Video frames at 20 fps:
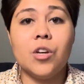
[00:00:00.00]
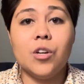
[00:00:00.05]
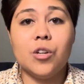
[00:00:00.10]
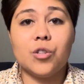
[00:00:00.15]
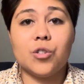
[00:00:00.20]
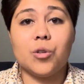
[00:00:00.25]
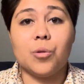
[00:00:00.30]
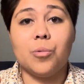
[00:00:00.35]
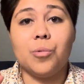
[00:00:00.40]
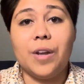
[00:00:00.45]

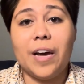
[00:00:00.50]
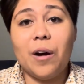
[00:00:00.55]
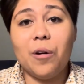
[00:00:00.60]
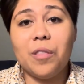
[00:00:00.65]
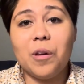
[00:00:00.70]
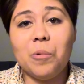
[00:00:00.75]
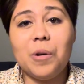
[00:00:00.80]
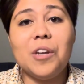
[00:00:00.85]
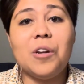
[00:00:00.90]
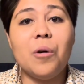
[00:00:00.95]
So now
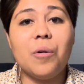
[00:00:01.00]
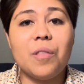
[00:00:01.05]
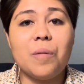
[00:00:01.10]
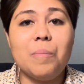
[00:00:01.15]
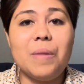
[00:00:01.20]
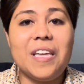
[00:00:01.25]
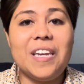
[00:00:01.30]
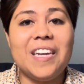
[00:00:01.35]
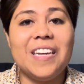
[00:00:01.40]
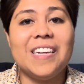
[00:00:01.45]
that we know the
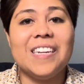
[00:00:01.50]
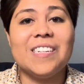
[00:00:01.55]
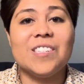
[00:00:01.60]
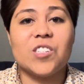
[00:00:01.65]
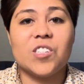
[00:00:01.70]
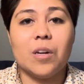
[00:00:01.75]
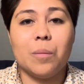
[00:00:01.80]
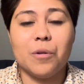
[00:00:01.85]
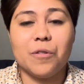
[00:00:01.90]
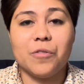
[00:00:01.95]
median in
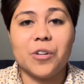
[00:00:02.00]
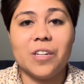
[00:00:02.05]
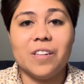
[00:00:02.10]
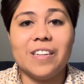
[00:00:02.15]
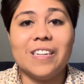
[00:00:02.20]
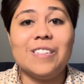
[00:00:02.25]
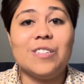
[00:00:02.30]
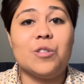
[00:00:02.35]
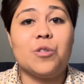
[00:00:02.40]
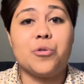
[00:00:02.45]
Summerville
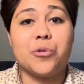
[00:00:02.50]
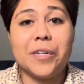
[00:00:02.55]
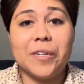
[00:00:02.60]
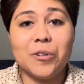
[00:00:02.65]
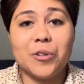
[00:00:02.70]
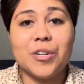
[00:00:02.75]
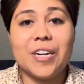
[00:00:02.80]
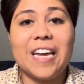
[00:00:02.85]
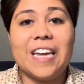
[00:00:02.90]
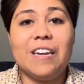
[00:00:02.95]
is
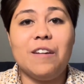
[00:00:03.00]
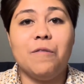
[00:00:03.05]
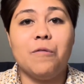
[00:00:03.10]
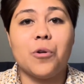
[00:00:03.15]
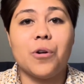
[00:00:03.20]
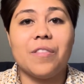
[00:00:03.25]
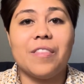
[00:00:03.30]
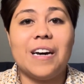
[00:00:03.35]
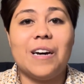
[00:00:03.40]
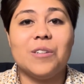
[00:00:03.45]

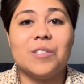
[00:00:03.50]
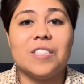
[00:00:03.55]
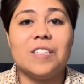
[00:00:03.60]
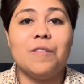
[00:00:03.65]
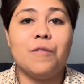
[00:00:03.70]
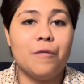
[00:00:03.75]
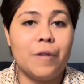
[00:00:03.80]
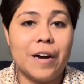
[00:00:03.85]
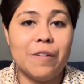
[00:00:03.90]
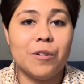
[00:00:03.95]

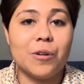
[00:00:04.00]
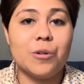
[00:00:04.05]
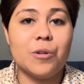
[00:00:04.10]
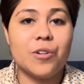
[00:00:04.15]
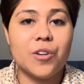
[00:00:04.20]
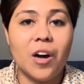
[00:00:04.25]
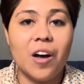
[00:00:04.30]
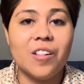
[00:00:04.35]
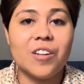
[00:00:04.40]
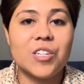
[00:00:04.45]

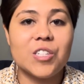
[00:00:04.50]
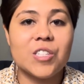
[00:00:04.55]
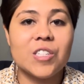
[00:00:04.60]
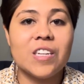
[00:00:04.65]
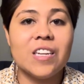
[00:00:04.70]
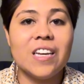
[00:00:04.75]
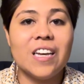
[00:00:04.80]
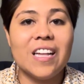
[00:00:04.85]
$384,500,